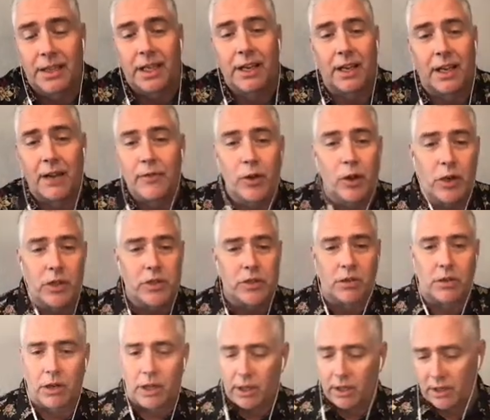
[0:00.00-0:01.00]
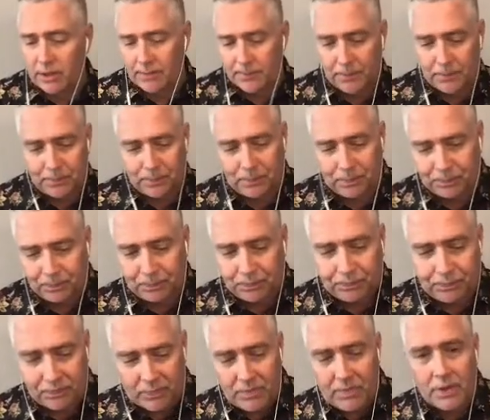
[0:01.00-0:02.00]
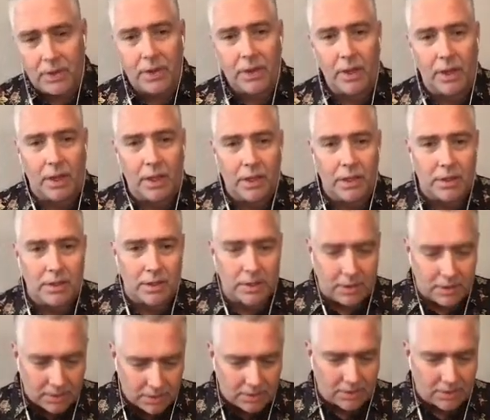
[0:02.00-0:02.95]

yeah, I have a great story. Oh, I want to hear it. Tell me.